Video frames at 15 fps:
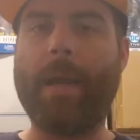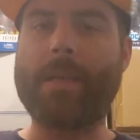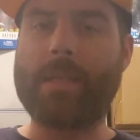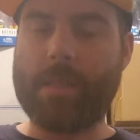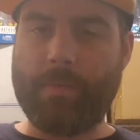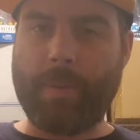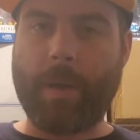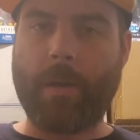
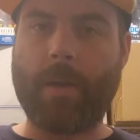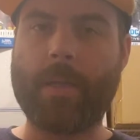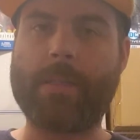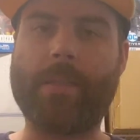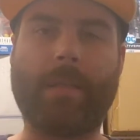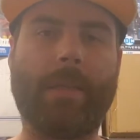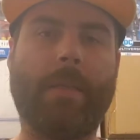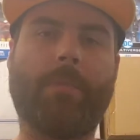
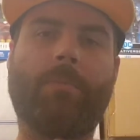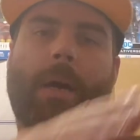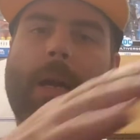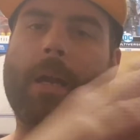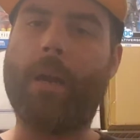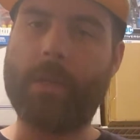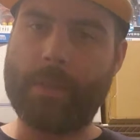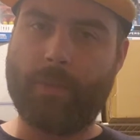experience in my
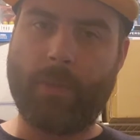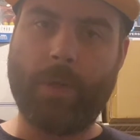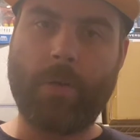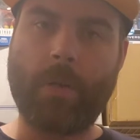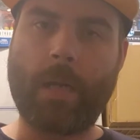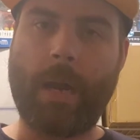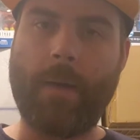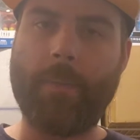Huntsville
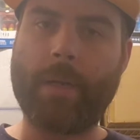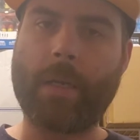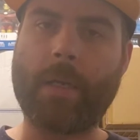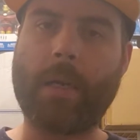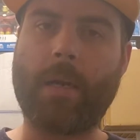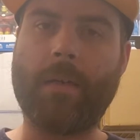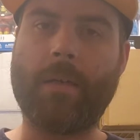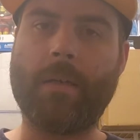Comic
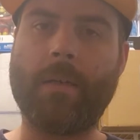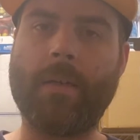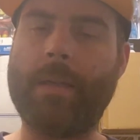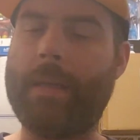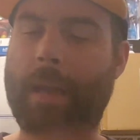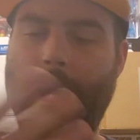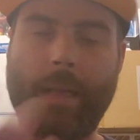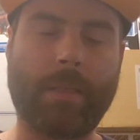Con,
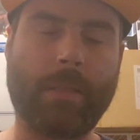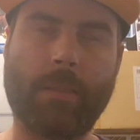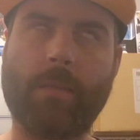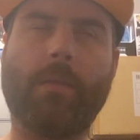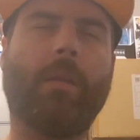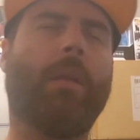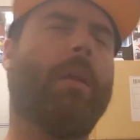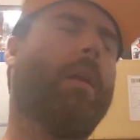and
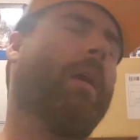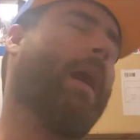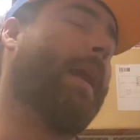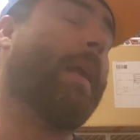I